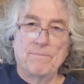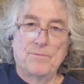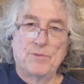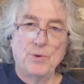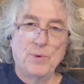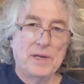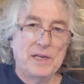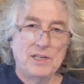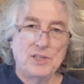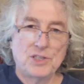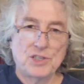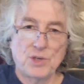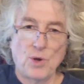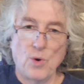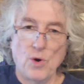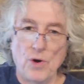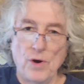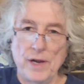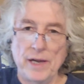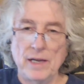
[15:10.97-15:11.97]
do any
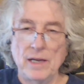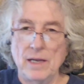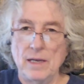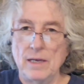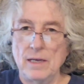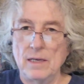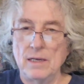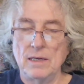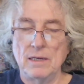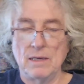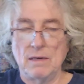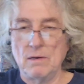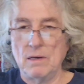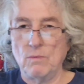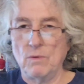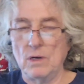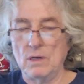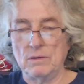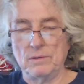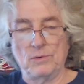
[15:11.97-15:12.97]
scoring
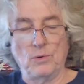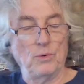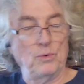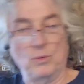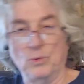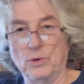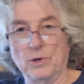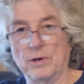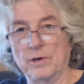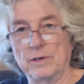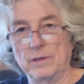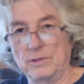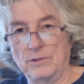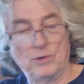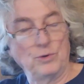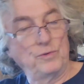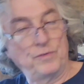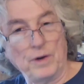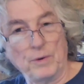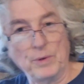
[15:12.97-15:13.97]
or
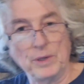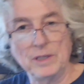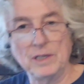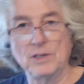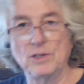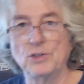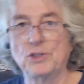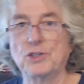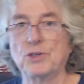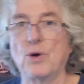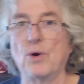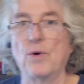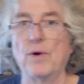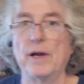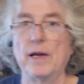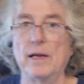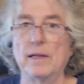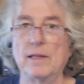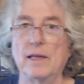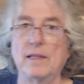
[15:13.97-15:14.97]
do very little
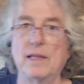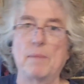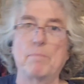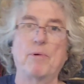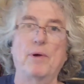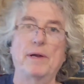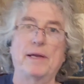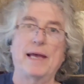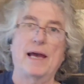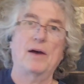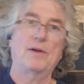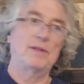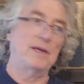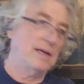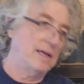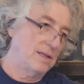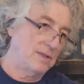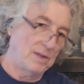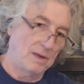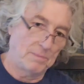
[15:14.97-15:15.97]
scoring, then they break out and
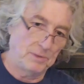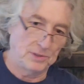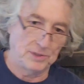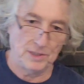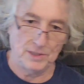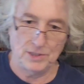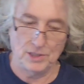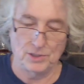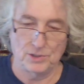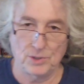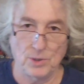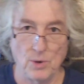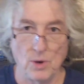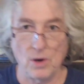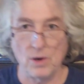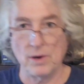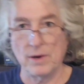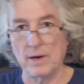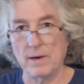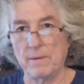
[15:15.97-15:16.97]
they get double digits.
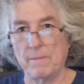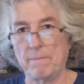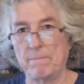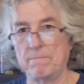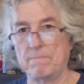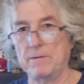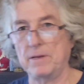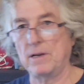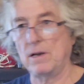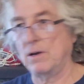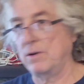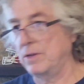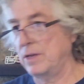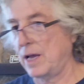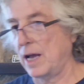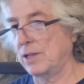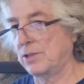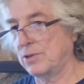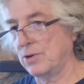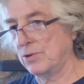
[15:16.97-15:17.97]
Or, you
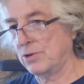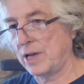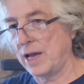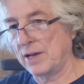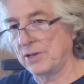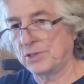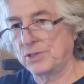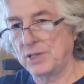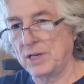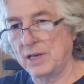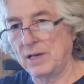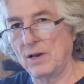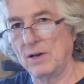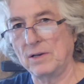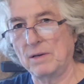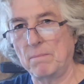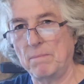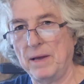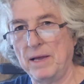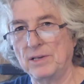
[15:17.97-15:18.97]
got Durkak sitting
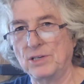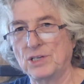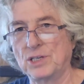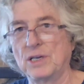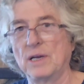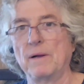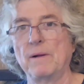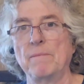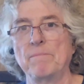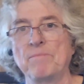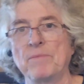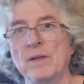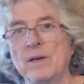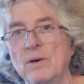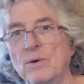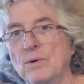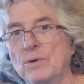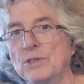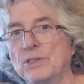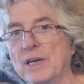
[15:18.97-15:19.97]
on the bench
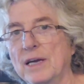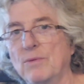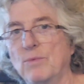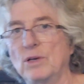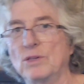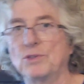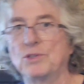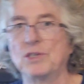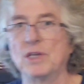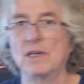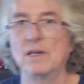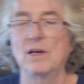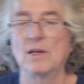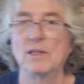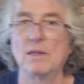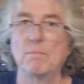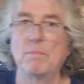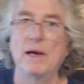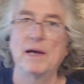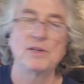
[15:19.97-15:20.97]
or Jay Will sitting on
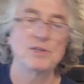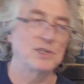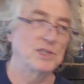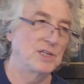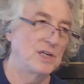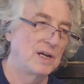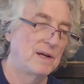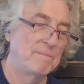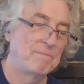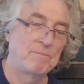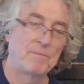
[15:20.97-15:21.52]
the bench.